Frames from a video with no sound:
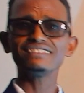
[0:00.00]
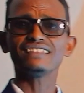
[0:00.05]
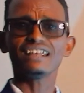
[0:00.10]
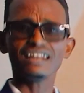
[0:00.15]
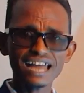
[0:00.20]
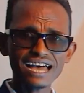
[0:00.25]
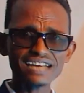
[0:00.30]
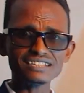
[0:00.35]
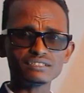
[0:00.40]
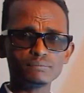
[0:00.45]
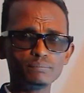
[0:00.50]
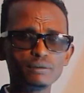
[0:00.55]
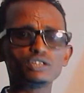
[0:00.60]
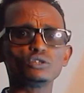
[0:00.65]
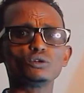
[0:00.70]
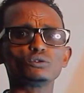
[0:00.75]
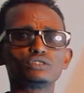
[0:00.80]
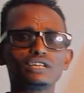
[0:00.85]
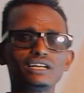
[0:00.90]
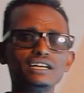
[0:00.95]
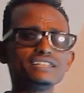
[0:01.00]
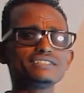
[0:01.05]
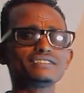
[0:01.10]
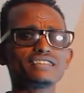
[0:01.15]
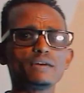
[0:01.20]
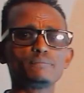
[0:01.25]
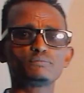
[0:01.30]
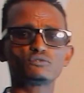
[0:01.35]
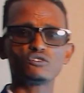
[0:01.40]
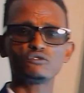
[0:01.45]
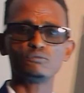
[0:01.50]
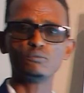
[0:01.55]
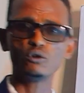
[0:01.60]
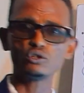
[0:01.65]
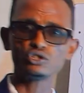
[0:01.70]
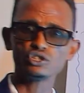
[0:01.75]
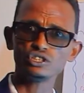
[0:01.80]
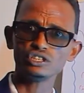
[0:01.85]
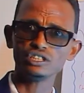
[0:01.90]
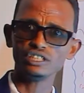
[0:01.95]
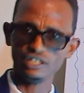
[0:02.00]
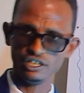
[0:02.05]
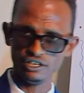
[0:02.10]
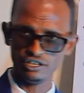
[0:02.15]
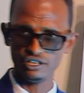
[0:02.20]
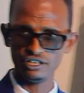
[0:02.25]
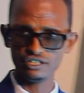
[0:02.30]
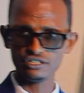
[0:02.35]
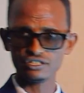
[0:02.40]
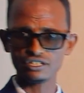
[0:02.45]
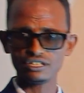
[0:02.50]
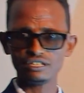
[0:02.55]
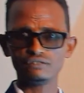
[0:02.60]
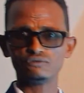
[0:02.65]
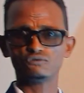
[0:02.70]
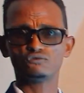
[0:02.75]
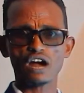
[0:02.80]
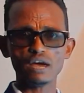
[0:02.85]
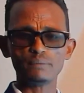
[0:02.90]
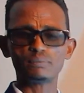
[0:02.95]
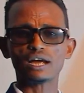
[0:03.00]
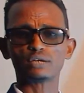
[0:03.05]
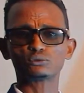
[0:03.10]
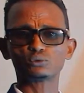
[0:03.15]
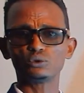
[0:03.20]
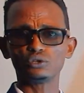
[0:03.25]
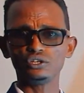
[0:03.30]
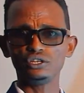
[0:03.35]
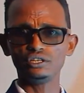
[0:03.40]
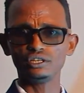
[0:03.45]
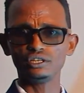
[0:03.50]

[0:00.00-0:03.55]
last but not the least types of motion is vibratory